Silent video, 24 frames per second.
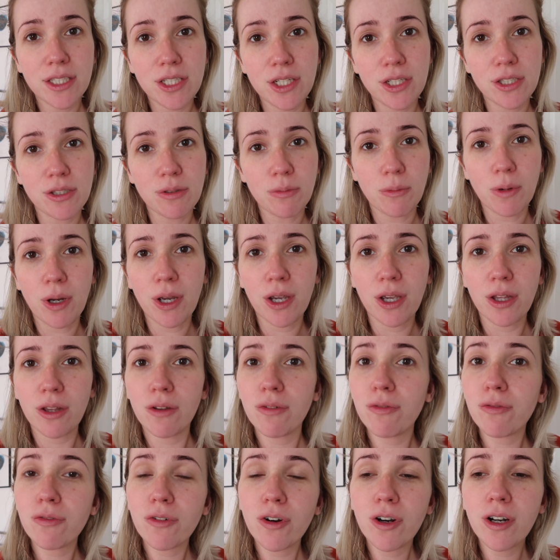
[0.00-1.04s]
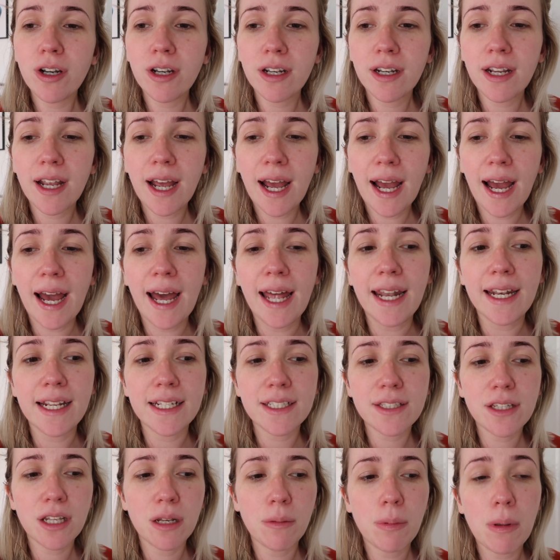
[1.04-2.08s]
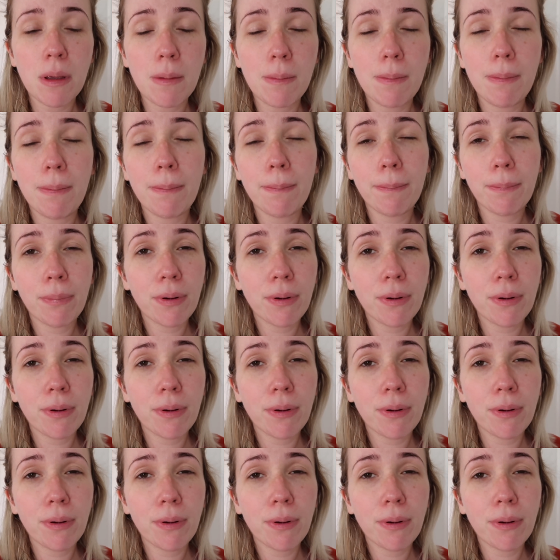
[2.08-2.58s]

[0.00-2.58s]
to do some work at the front and it's going to be a